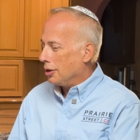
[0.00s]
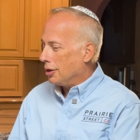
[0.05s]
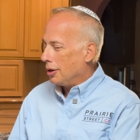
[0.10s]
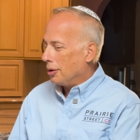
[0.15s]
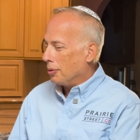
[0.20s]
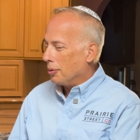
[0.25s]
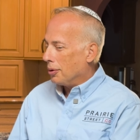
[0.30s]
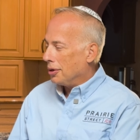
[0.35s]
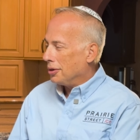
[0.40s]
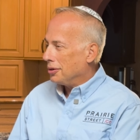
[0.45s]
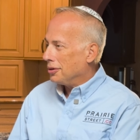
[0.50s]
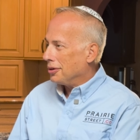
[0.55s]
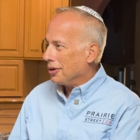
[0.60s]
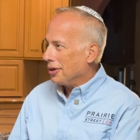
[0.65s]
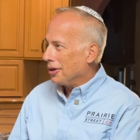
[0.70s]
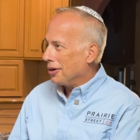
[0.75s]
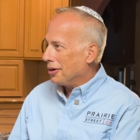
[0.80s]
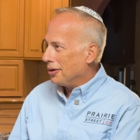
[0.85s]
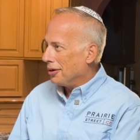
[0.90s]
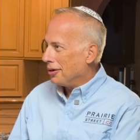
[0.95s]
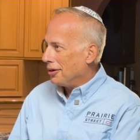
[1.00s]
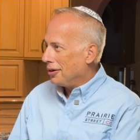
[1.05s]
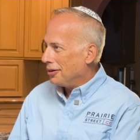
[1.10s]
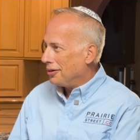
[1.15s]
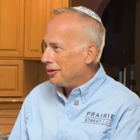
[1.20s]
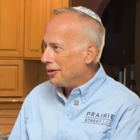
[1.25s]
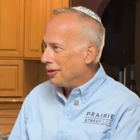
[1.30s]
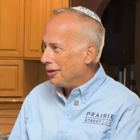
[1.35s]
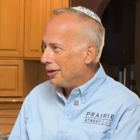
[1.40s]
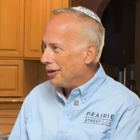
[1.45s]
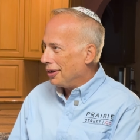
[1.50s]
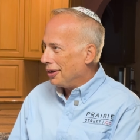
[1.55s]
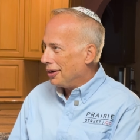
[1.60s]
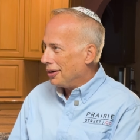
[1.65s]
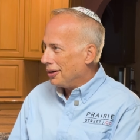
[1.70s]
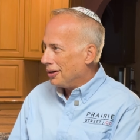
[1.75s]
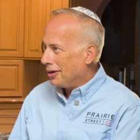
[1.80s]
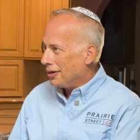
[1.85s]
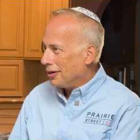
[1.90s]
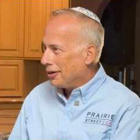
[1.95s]
and I wanted to get into
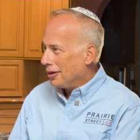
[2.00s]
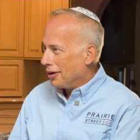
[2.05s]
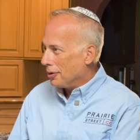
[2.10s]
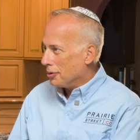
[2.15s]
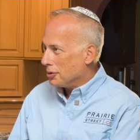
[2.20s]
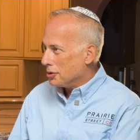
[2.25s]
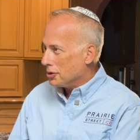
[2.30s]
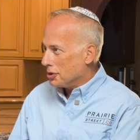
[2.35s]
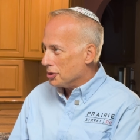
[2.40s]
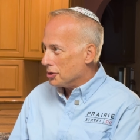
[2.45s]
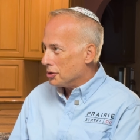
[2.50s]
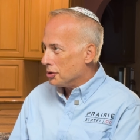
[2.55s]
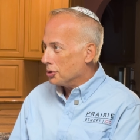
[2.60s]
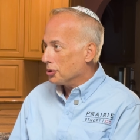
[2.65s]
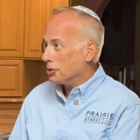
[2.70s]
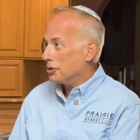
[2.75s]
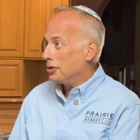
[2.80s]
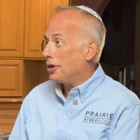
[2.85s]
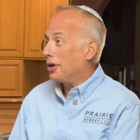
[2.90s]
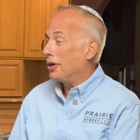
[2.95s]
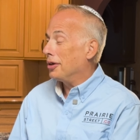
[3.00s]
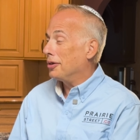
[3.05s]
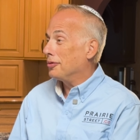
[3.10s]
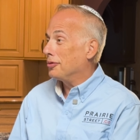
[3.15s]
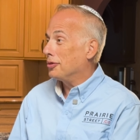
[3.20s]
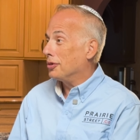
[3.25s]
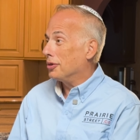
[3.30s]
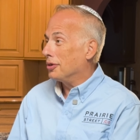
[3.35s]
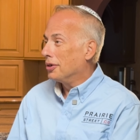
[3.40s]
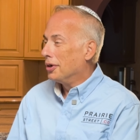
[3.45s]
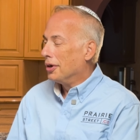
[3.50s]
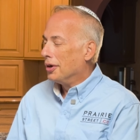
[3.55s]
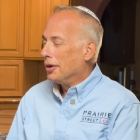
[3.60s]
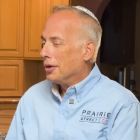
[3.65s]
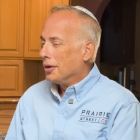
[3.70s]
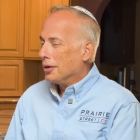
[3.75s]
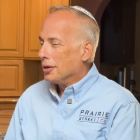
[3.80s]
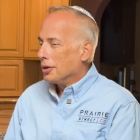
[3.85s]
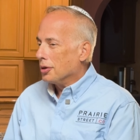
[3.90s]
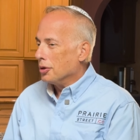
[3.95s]
that and I was just so dying for
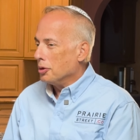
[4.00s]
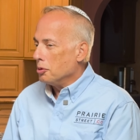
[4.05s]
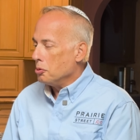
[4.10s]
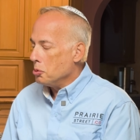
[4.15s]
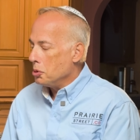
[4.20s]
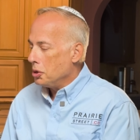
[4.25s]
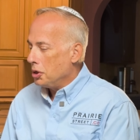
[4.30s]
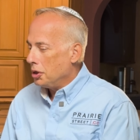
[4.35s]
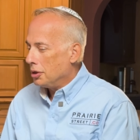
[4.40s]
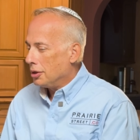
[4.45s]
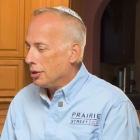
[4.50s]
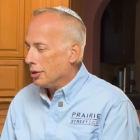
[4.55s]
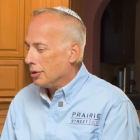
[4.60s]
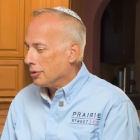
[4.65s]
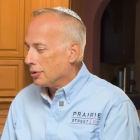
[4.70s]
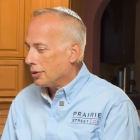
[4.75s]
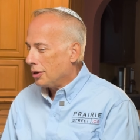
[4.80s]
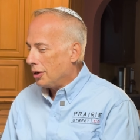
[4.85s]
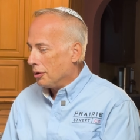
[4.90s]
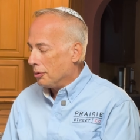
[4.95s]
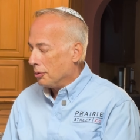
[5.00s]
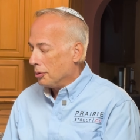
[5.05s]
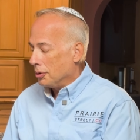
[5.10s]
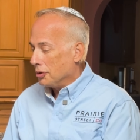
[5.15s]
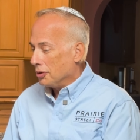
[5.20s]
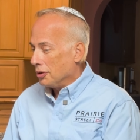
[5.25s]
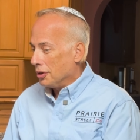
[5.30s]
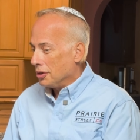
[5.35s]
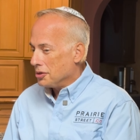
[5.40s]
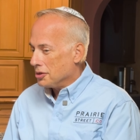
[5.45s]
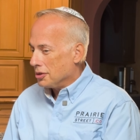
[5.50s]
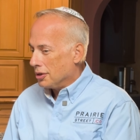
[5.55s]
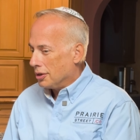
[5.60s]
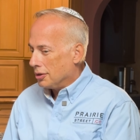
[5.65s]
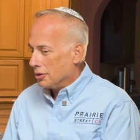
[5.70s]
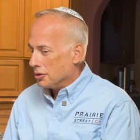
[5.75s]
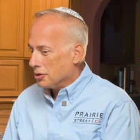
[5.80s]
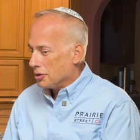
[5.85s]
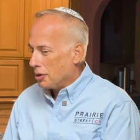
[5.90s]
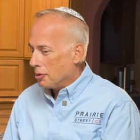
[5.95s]
good meat. That's kind of the reason I
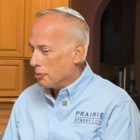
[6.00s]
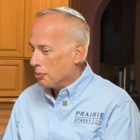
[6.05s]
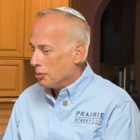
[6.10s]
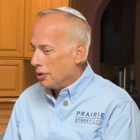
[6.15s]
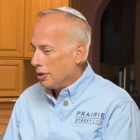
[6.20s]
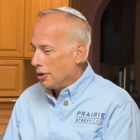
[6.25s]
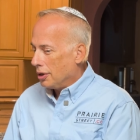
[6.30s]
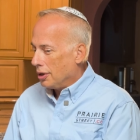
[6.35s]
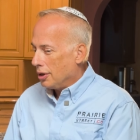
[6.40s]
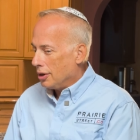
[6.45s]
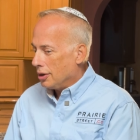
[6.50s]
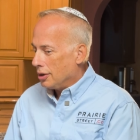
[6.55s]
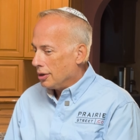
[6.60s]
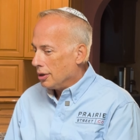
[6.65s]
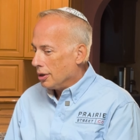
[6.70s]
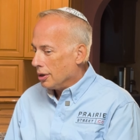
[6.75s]
started this company. And